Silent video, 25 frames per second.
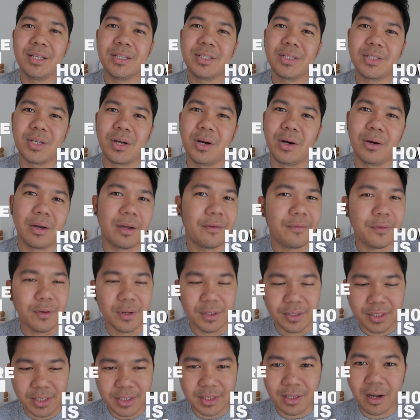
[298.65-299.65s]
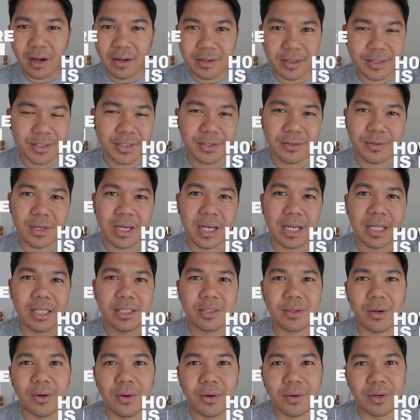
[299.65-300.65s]
So if you're just on the
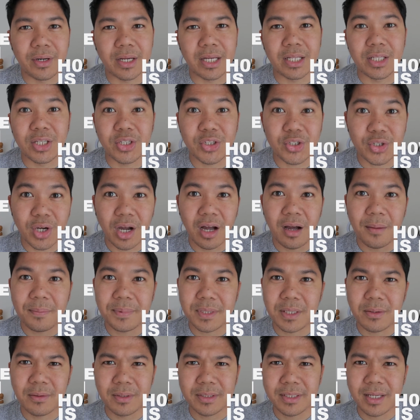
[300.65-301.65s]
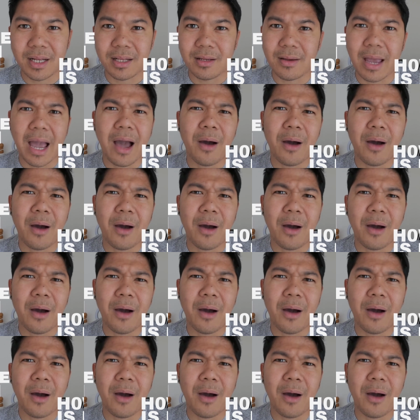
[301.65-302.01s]
streets or in the shops, they will tell you,